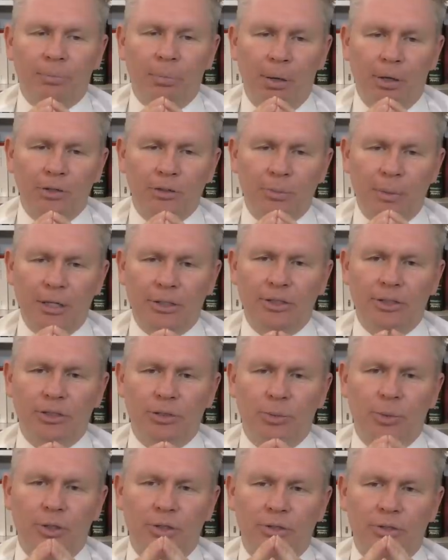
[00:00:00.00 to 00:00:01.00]
Paul's message
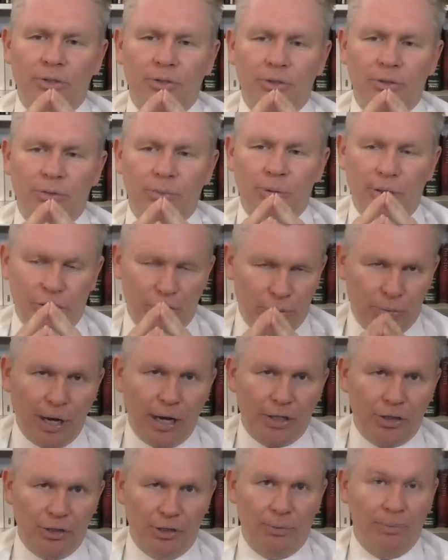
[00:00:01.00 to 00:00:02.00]
was
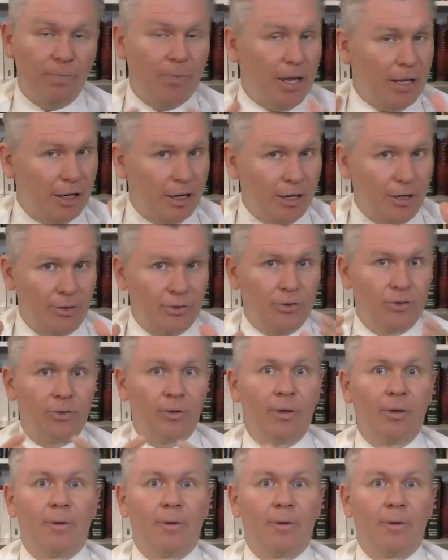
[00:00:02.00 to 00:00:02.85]
resurrection, and it is.